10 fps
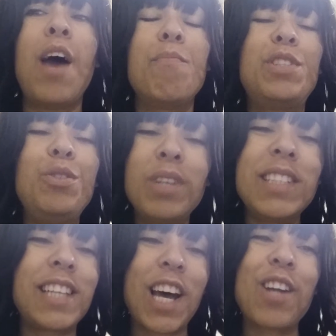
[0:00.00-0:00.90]
But you can
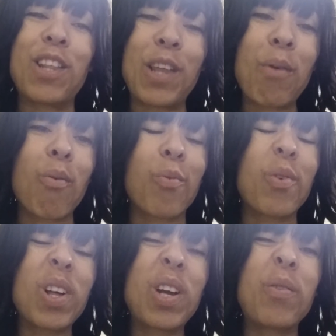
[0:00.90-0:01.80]
tell that they were
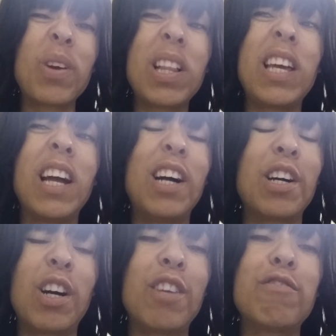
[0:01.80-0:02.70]
really, really
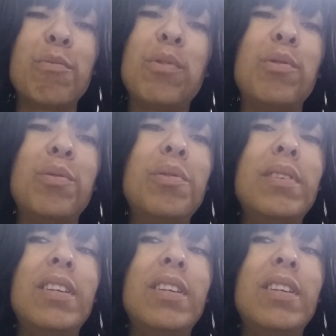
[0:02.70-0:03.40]
uncomfortable